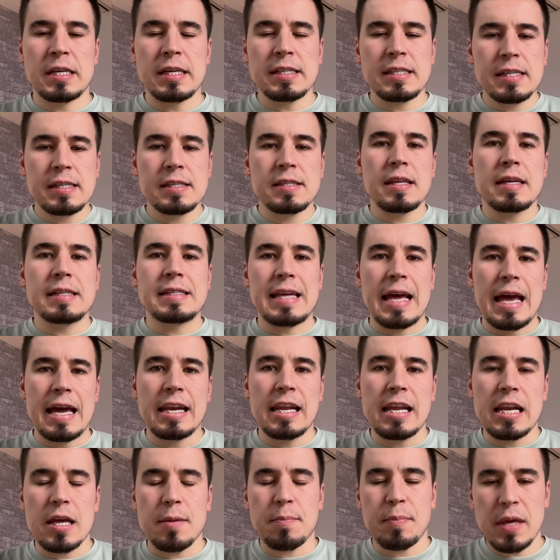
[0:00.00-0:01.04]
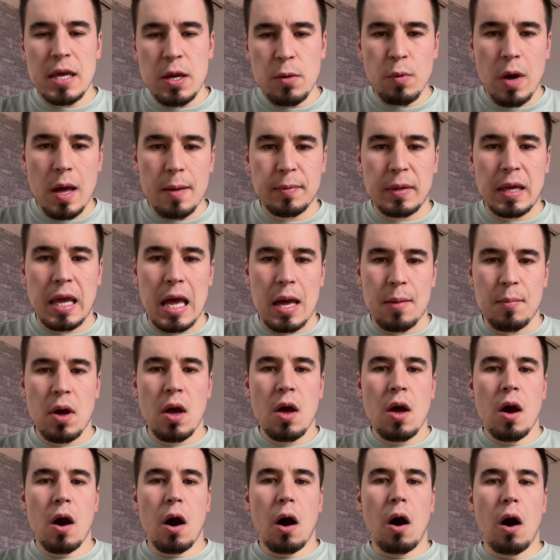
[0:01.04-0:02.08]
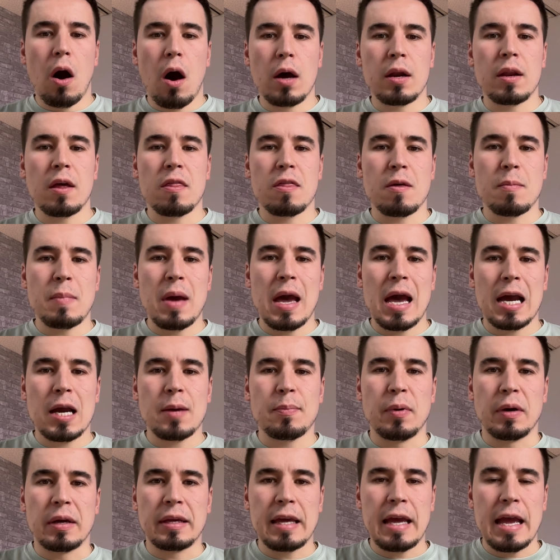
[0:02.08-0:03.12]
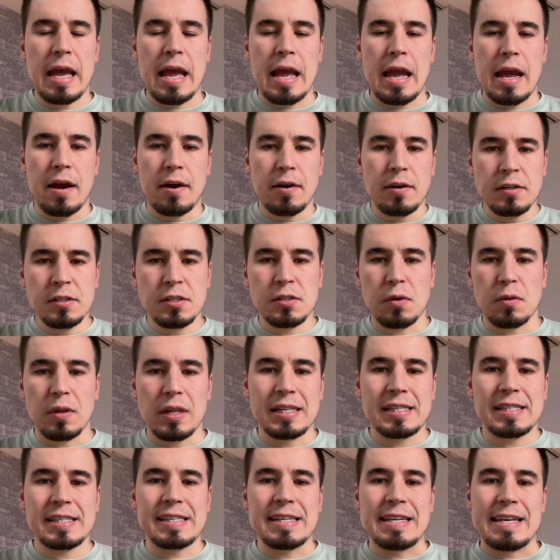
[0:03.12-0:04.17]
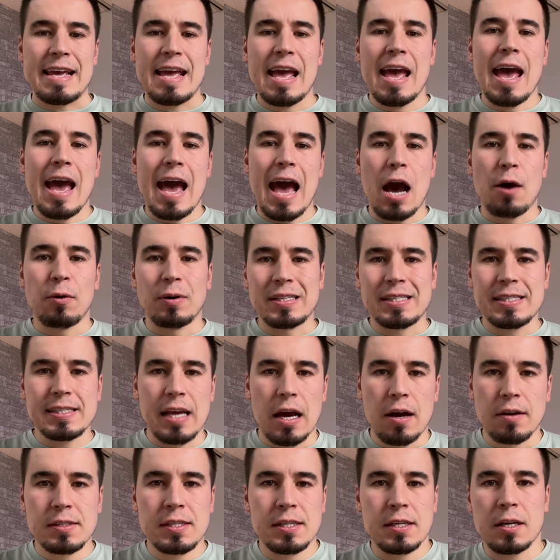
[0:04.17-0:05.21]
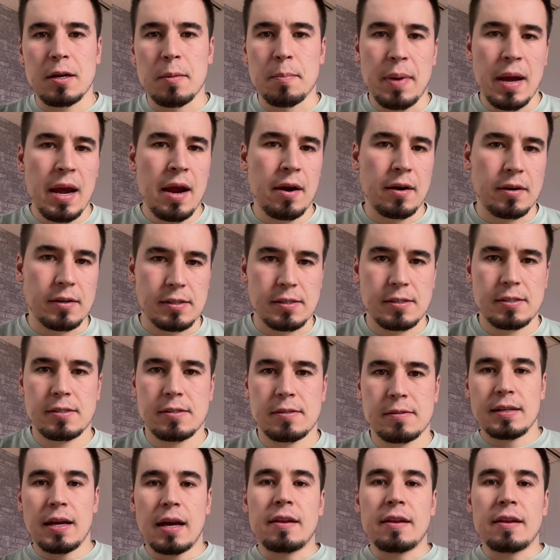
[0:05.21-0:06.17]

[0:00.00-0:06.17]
This is the ten eighty p webcam on the MacBook Air, so let's see how it sounds and compares.